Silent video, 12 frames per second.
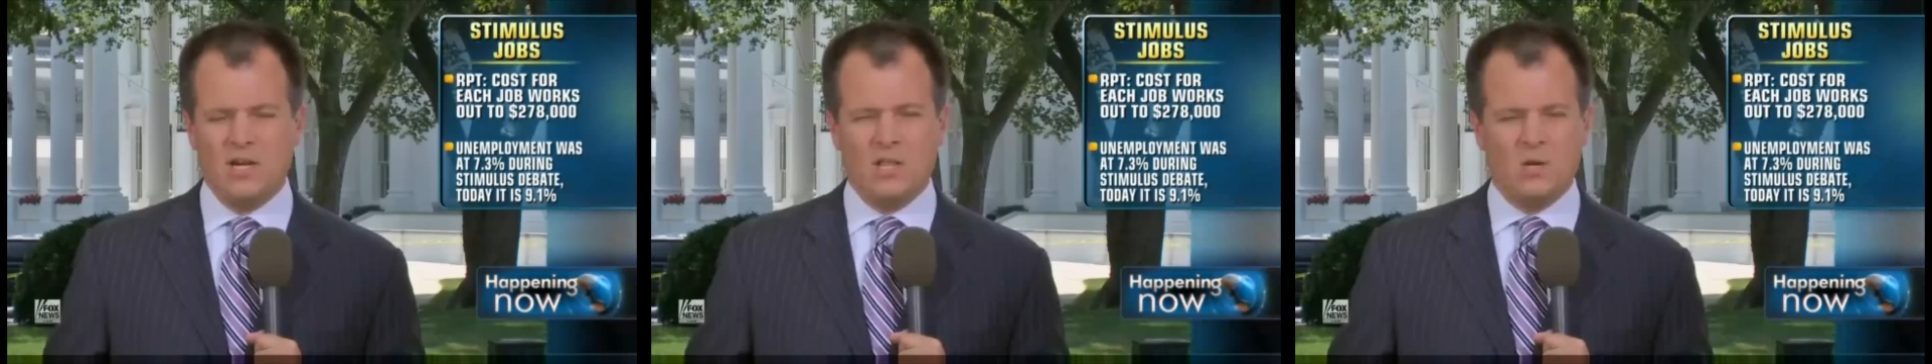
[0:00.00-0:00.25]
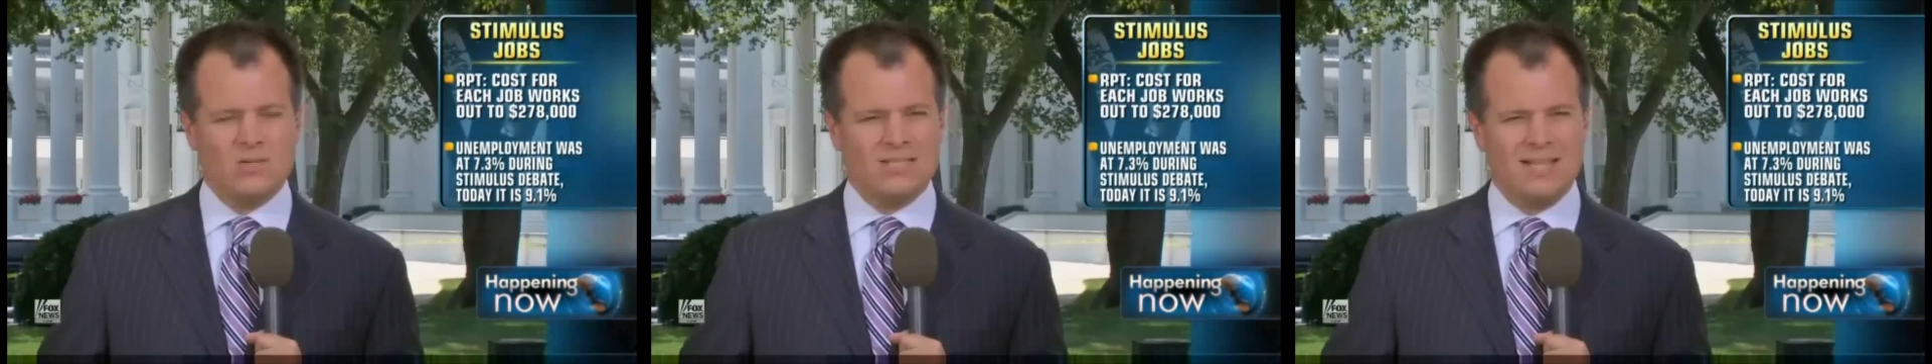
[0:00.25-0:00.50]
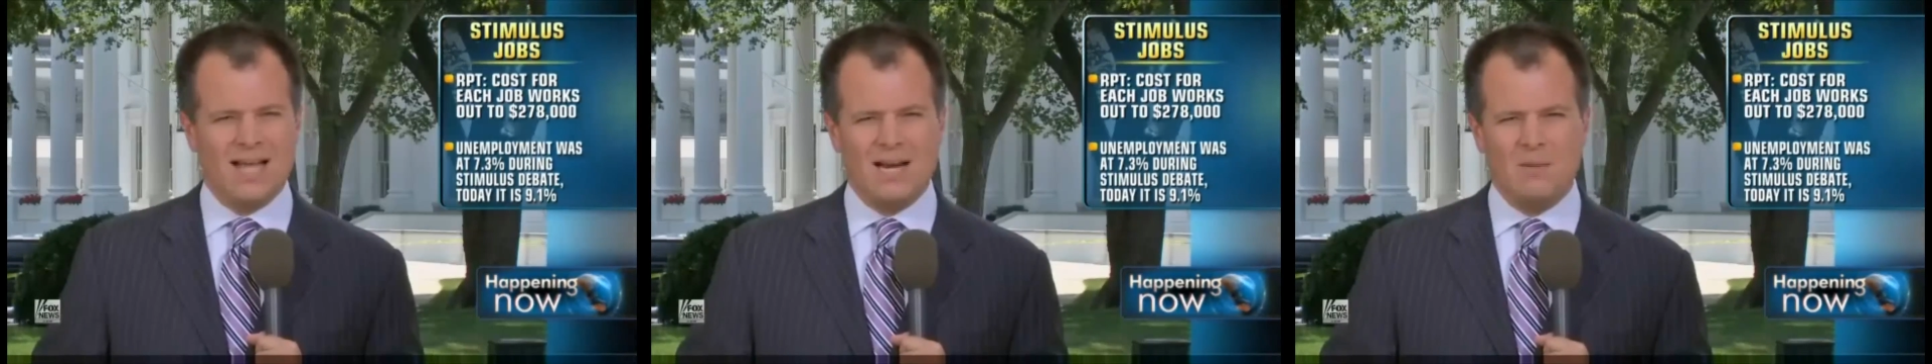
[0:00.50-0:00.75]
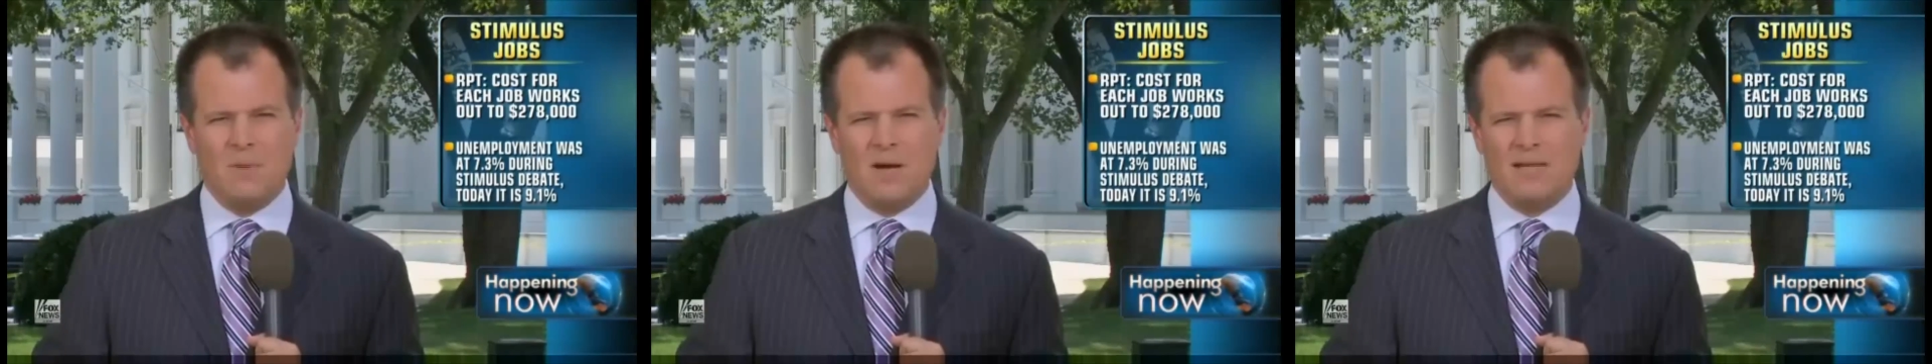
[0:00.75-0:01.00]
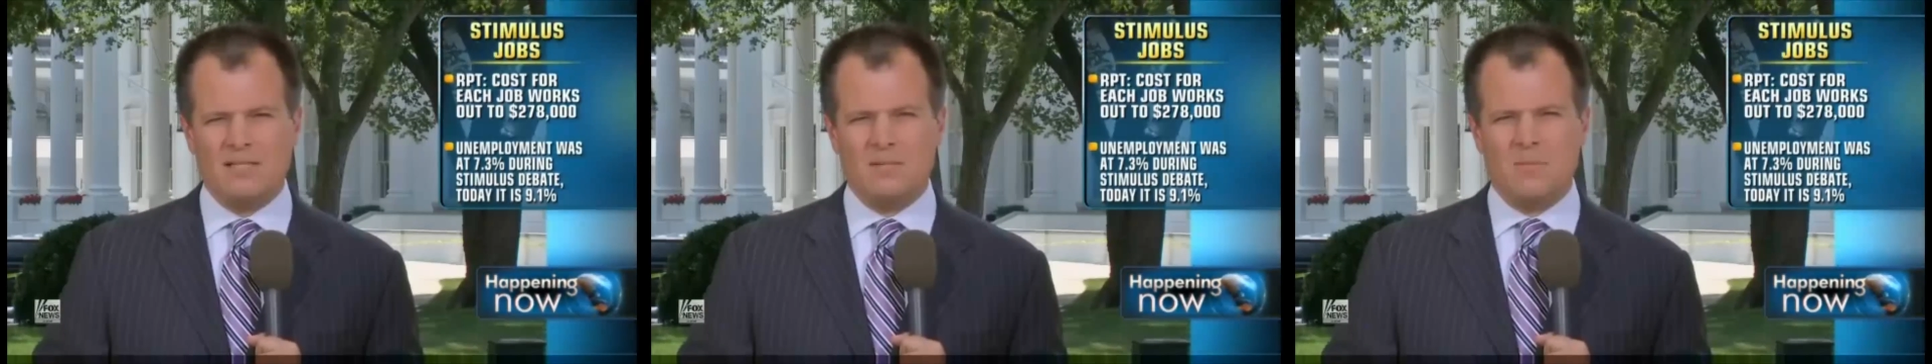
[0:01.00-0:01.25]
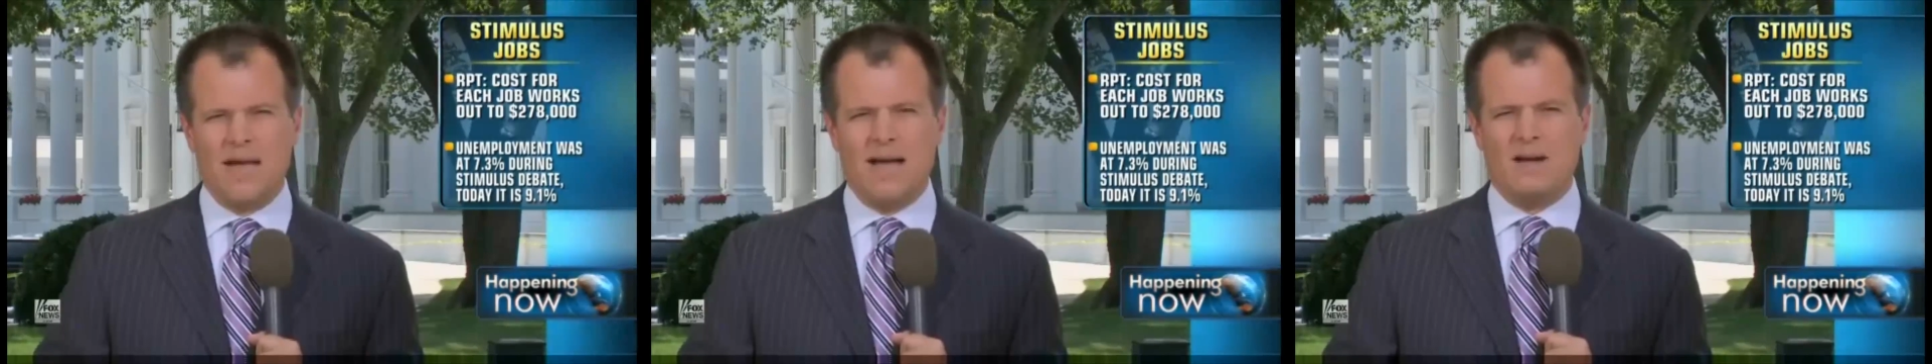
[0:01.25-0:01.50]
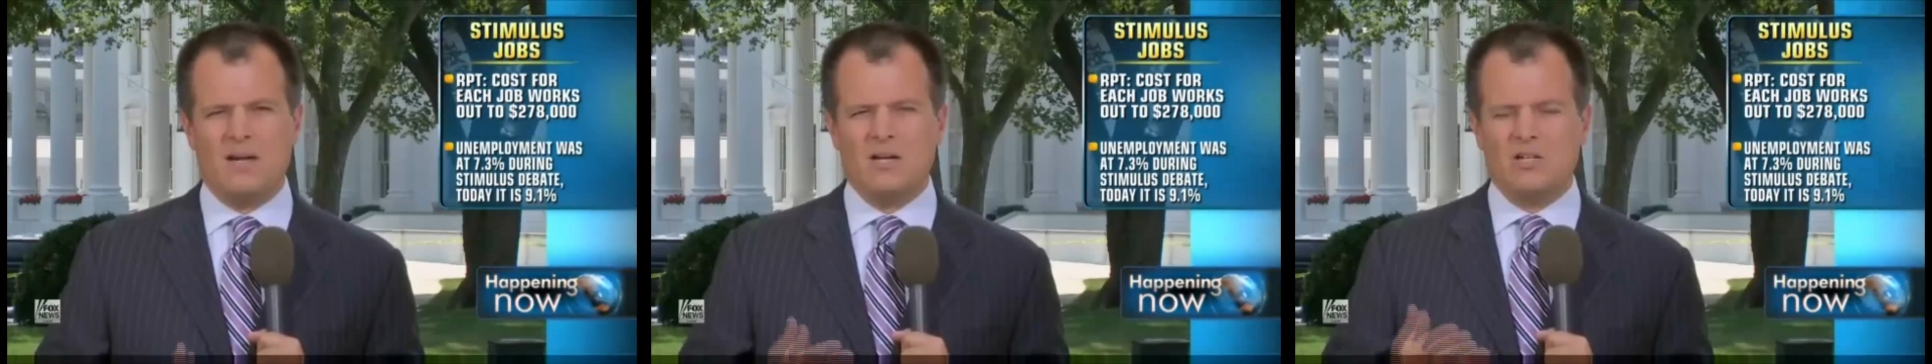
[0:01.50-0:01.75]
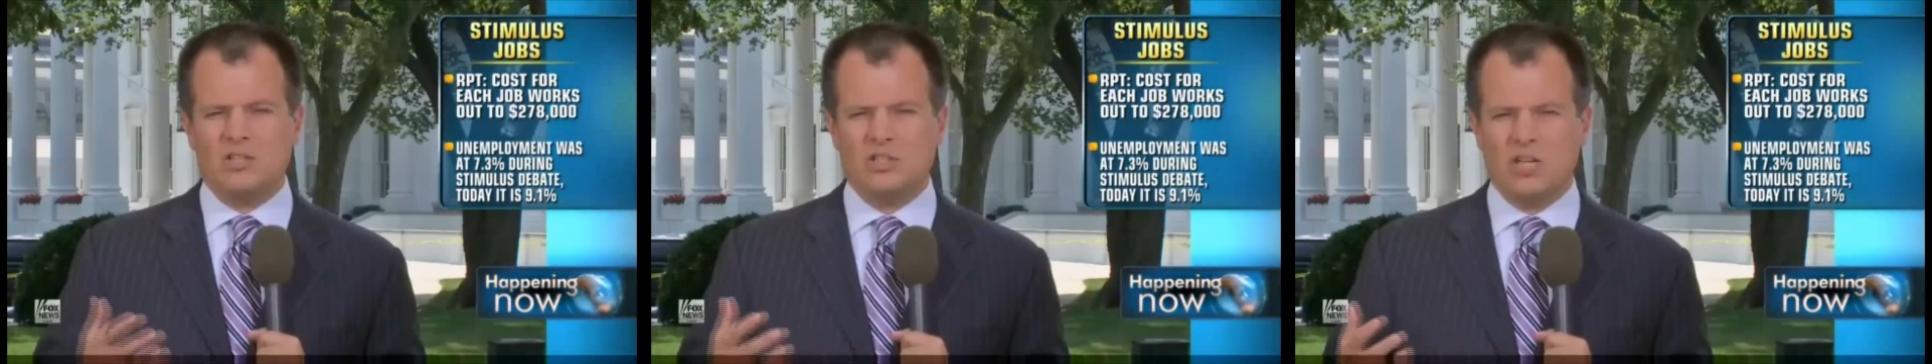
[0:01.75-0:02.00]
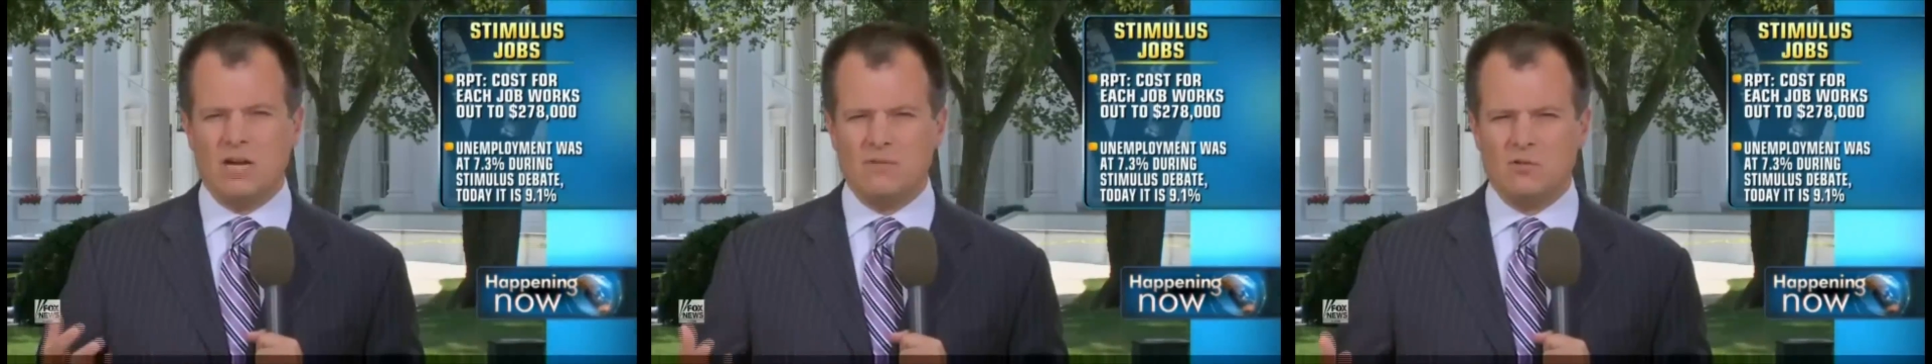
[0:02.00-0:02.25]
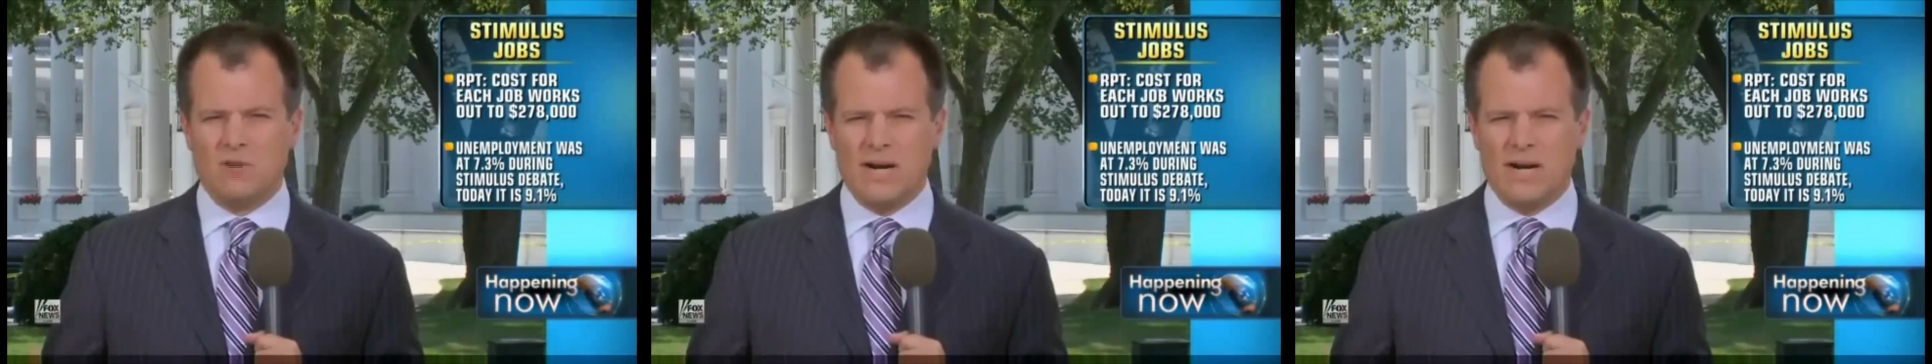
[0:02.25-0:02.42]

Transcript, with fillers: there was a lot of buzz about shovel